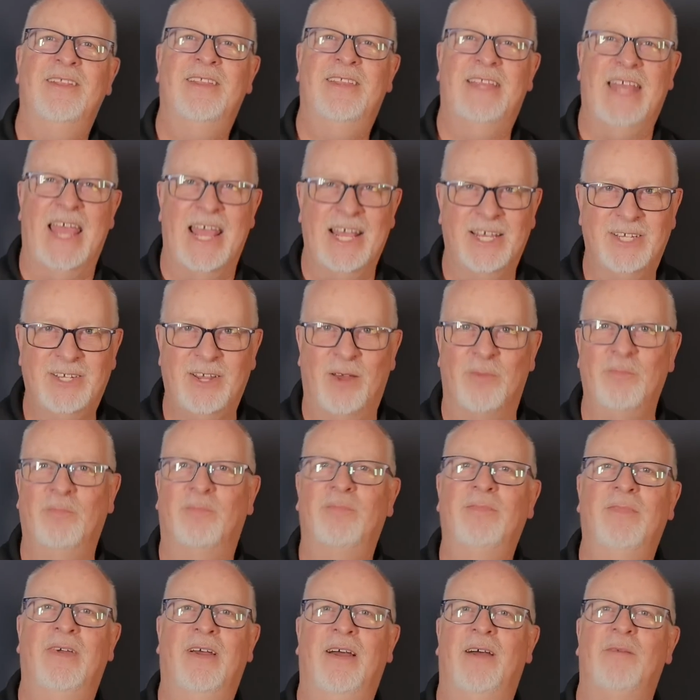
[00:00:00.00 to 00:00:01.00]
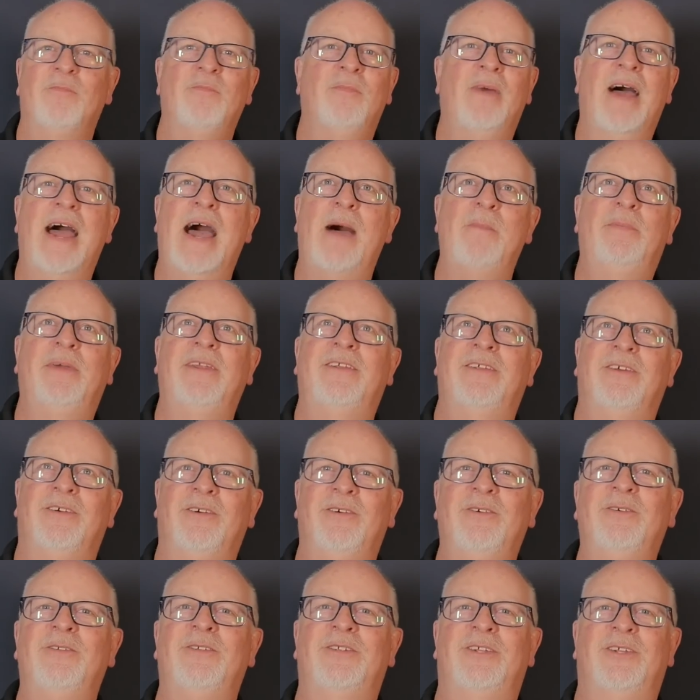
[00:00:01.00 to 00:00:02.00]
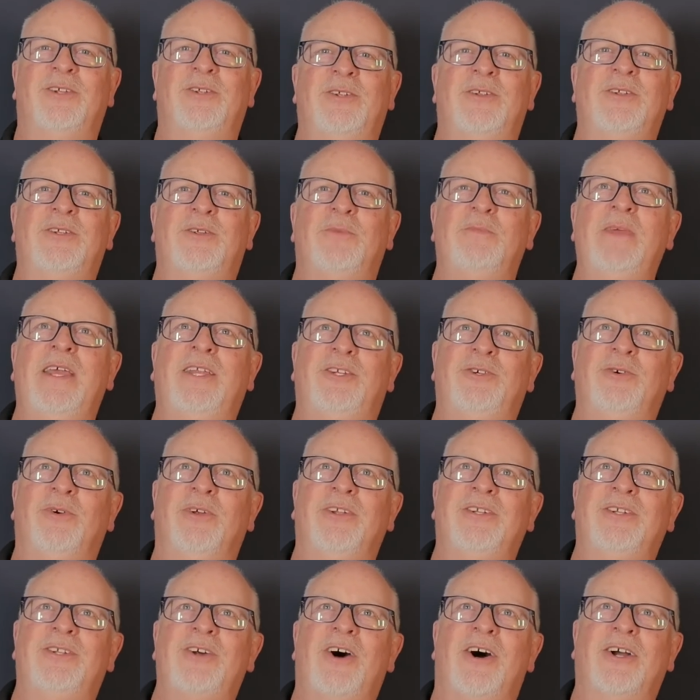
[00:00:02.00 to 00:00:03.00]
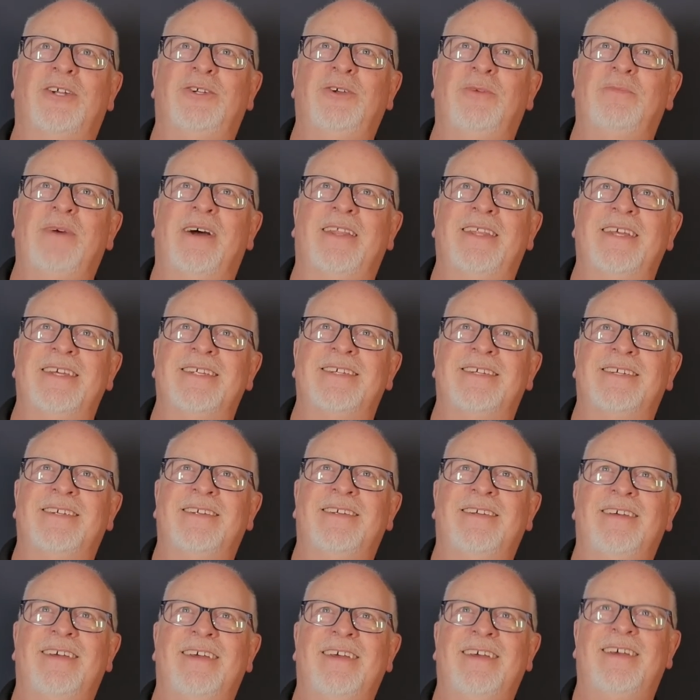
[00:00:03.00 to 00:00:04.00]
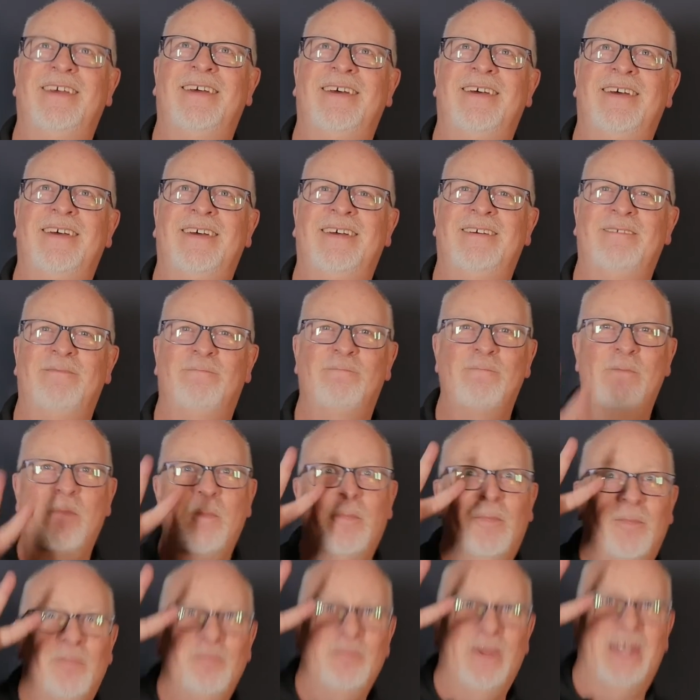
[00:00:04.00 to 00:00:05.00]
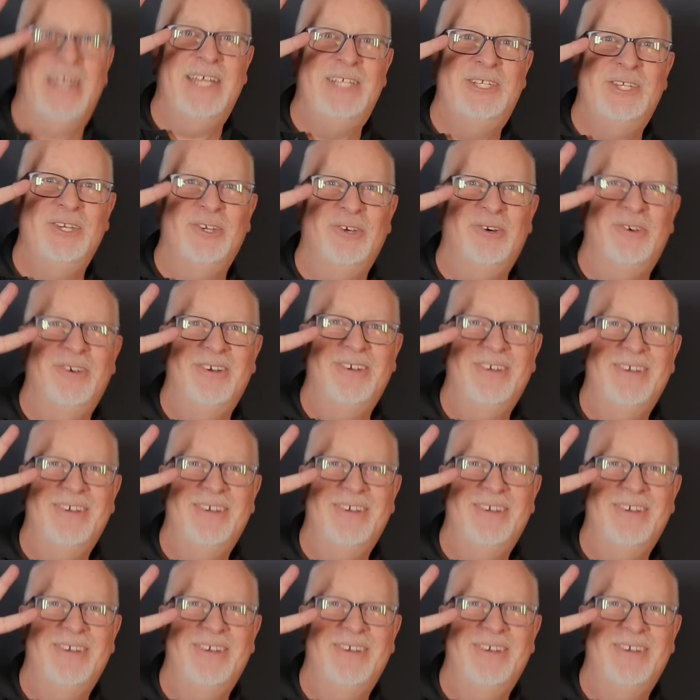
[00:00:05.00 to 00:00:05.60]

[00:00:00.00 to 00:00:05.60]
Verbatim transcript: Thanks. I'm, I'm happy to, to, to meet you and talk to you about this. Cheers. MIDI too.